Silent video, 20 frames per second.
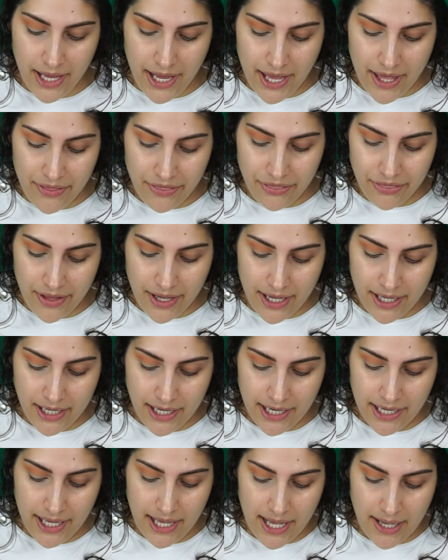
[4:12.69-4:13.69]
and that
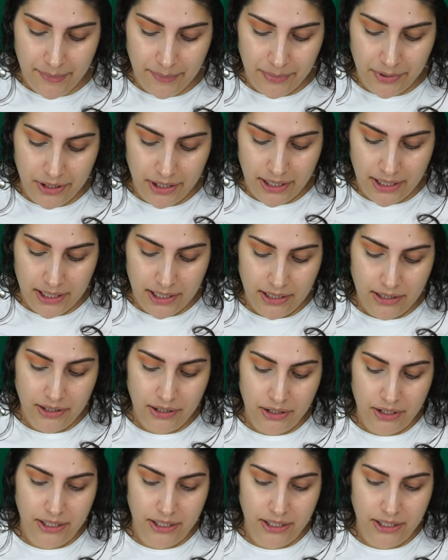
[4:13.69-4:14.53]
I am putting it in the